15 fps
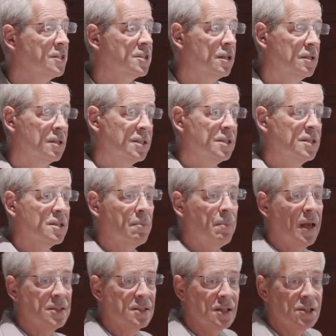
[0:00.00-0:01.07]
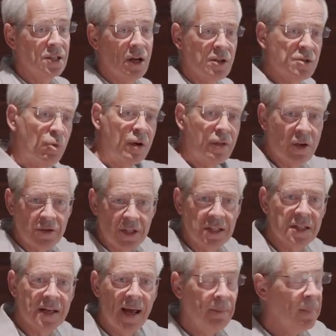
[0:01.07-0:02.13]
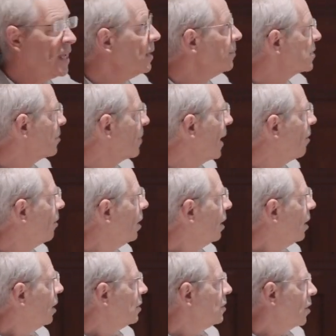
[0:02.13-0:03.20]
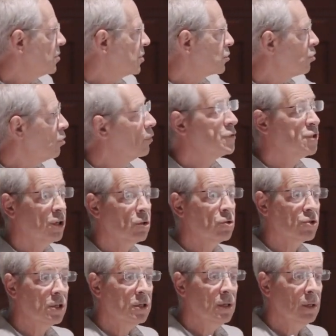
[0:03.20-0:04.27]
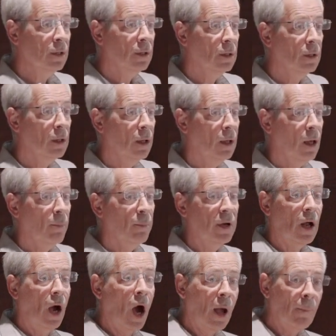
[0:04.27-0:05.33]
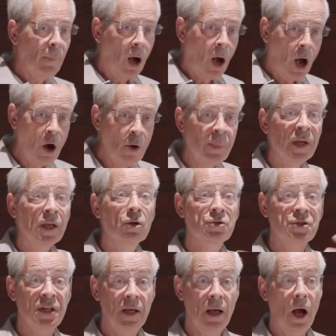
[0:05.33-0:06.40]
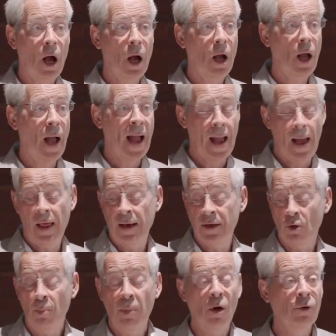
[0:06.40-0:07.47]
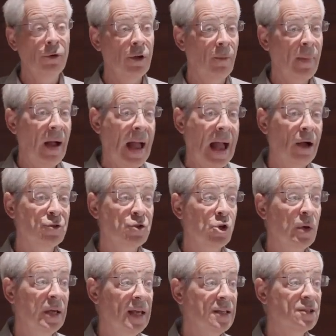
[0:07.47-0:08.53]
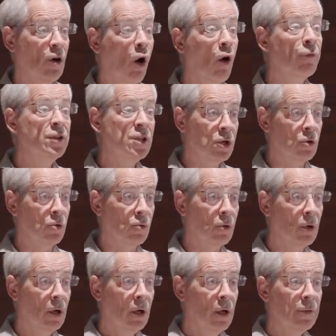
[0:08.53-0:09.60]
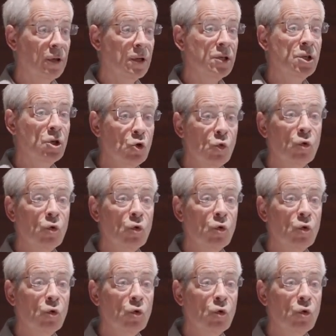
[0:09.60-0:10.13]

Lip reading: is a message, it's one of those internet memes about, it's true of children, but I'm hoping you'll see and you'll ponder about how true it is of you, that you